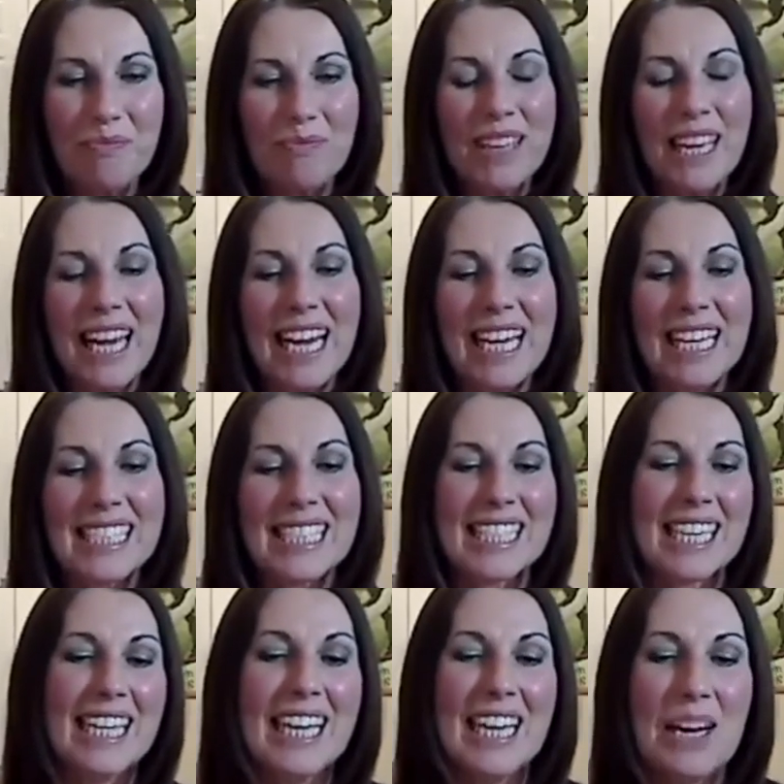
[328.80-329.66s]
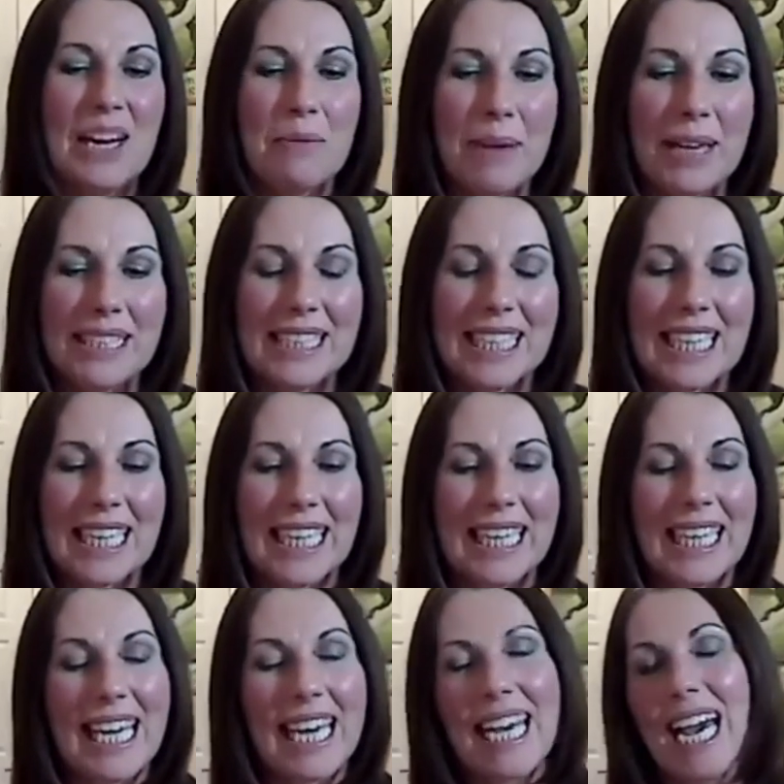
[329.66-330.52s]
And
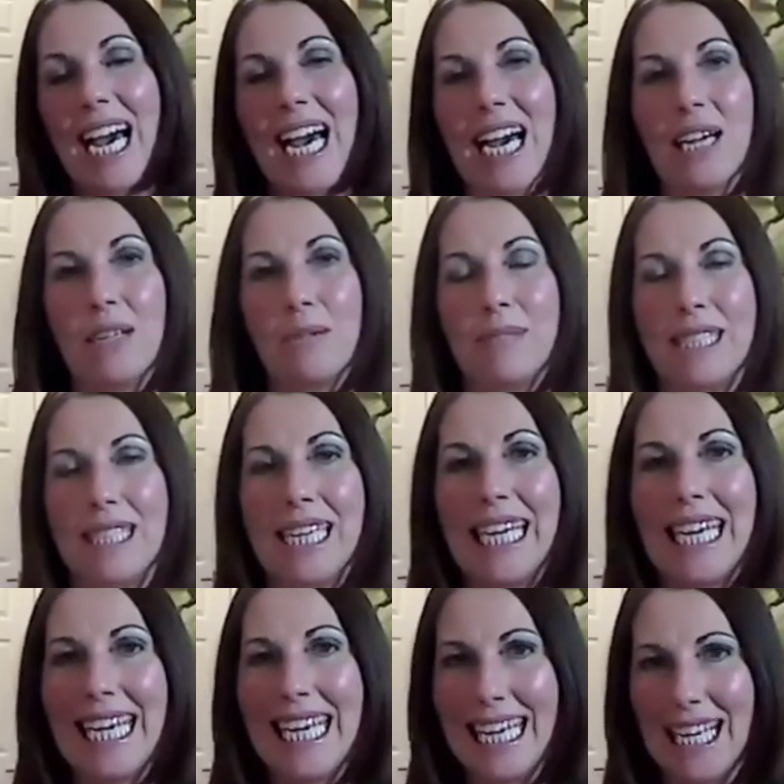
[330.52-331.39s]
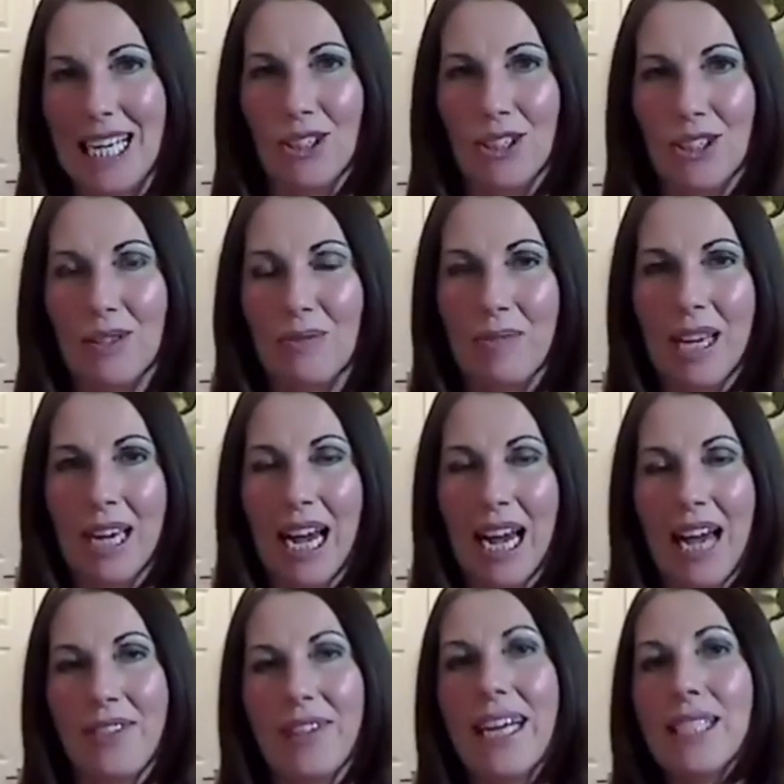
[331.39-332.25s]
basically it helps to heal,
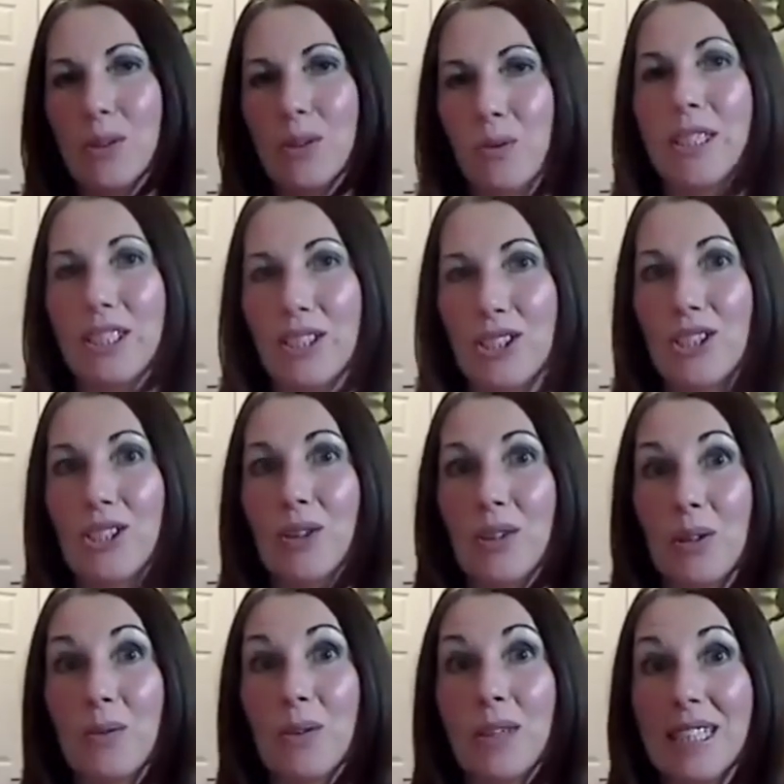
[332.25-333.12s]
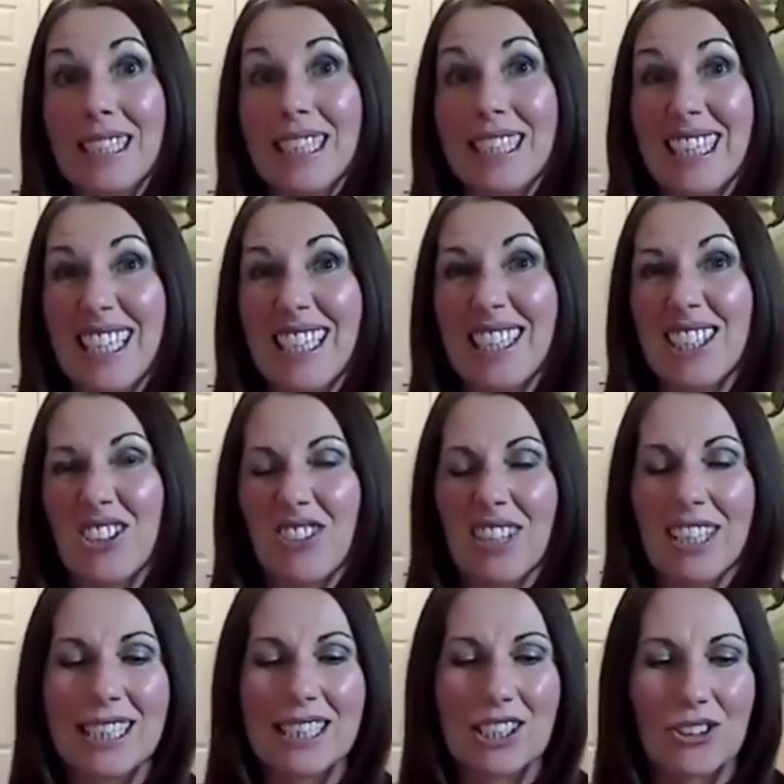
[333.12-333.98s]
and that's what it's doing when the skin is
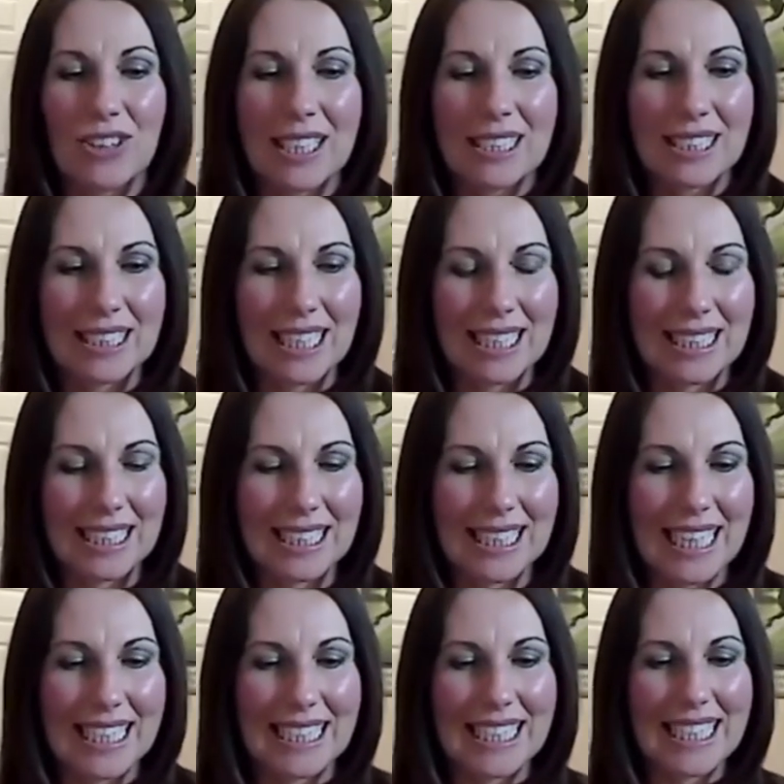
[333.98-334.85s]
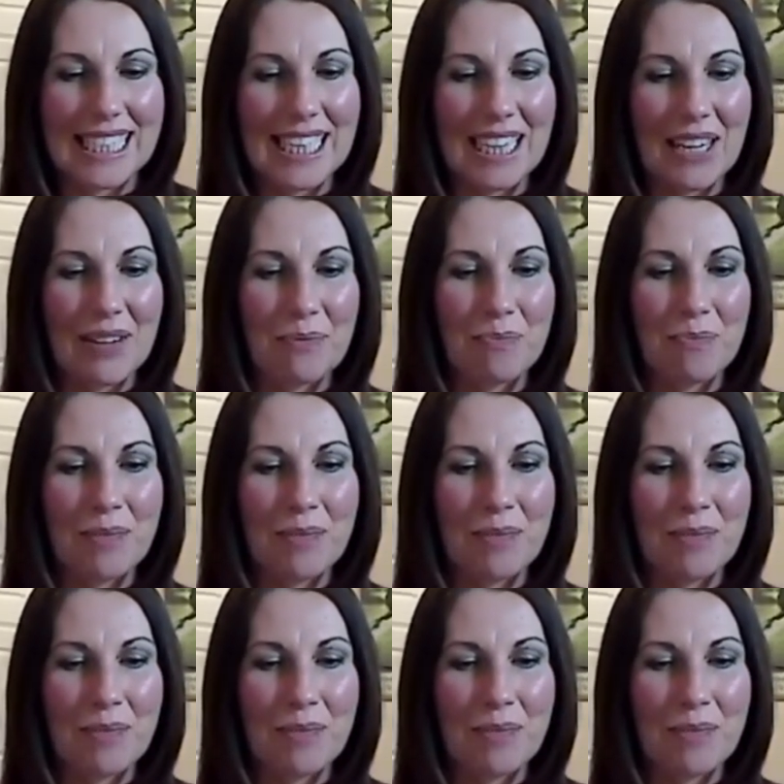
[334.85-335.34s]
really stressed and sensitive.